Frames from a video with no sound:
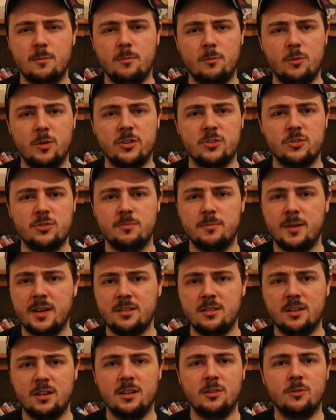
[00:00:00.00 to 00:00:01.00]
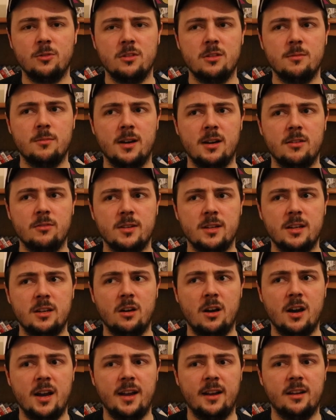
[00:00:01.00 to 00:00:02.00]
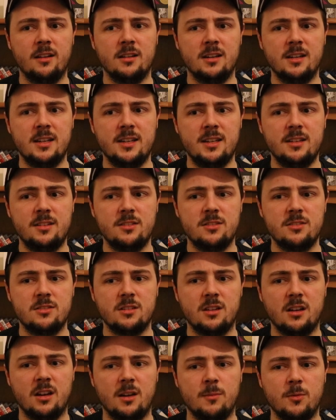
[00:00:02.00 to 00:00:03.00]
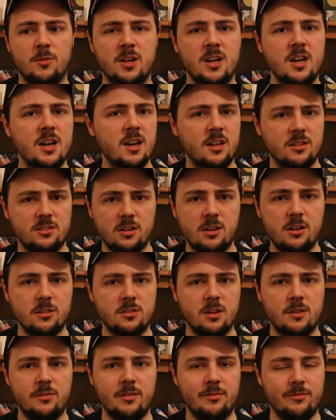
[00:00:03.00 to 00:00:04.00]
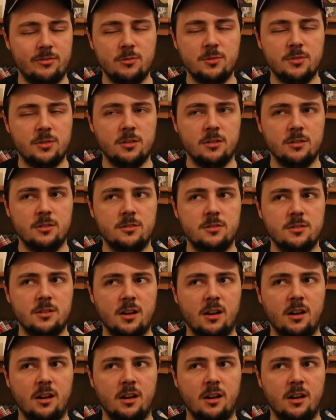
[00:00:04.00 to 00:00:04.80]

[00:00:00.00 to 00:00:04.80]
which basically all of them I really like, at least, Tartuffe I thought was good,